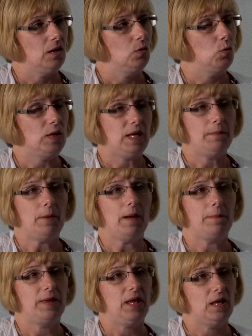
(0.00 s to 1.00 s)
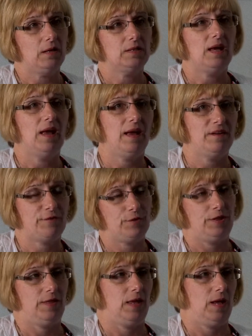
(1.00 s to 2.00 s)
we appealed
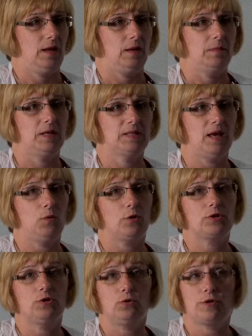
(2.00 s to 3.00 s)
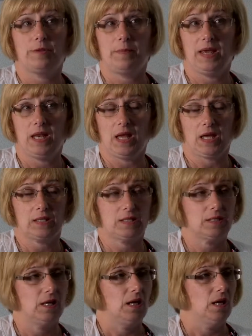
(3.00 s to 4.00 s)
everything because I worked in orthopedics.